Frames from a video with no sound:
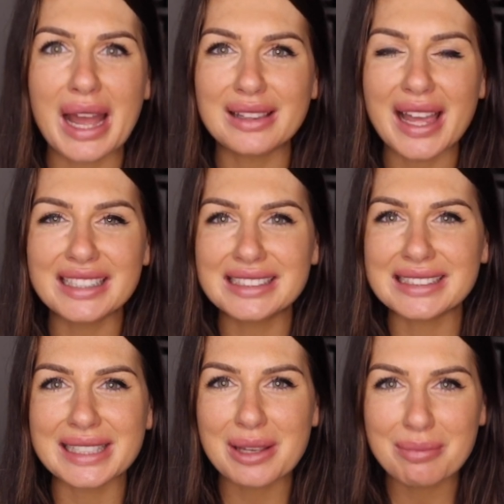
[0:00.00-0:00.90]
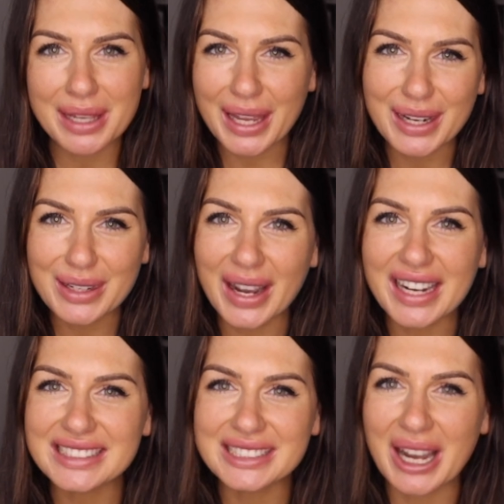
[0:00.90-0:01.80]
I like sleeping at
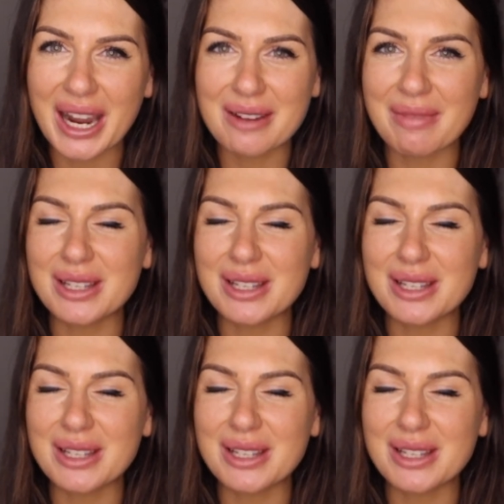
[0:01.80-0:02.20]
nighttime.